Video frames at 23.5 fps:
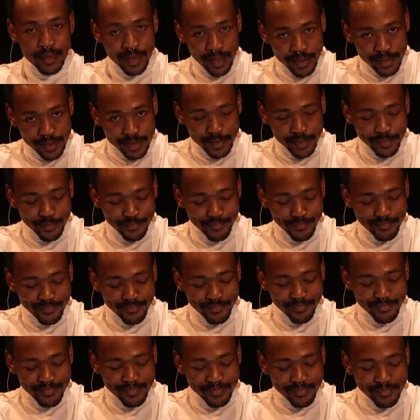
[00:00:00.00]
Yet,
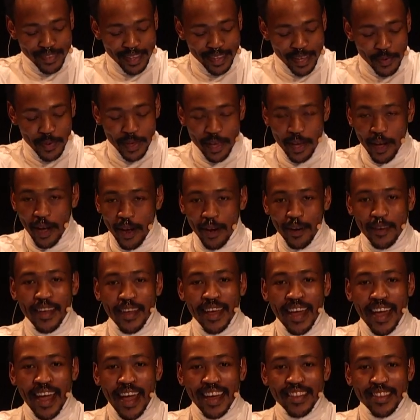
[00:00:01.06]
here we are
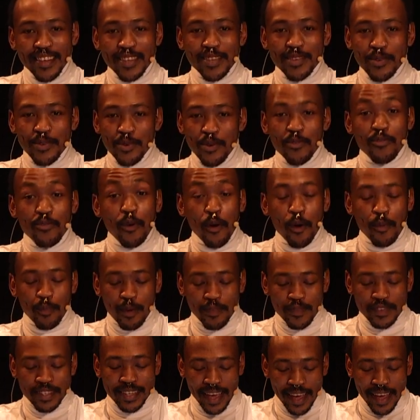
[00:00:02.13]
in this new form
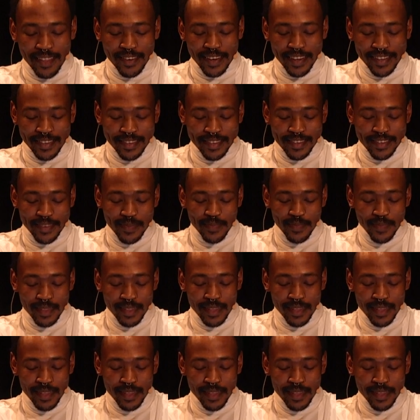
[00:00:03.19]
of togetherness.